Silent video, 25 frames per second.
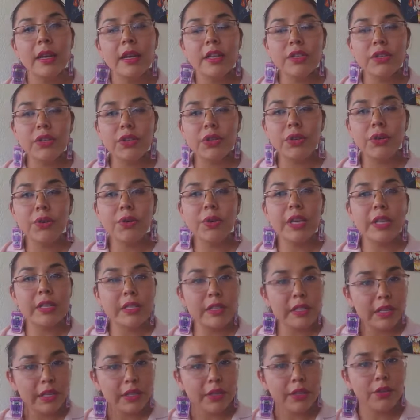to
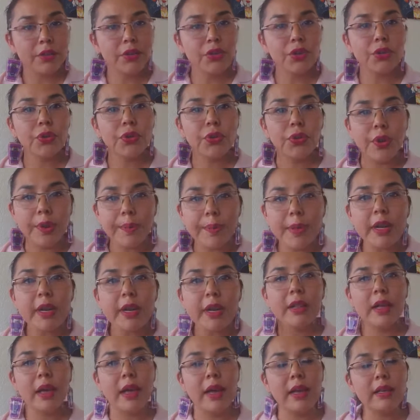continue to
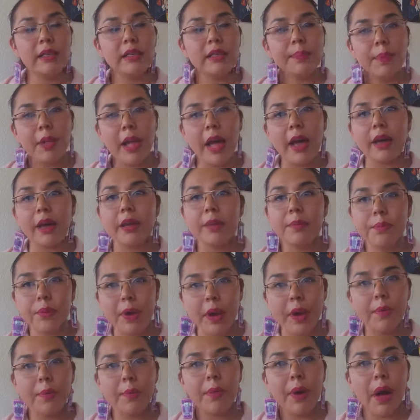criminalize Black and
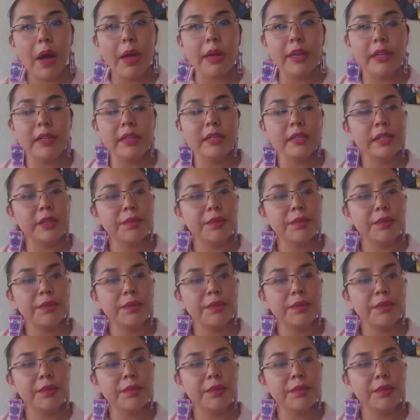brown bodies.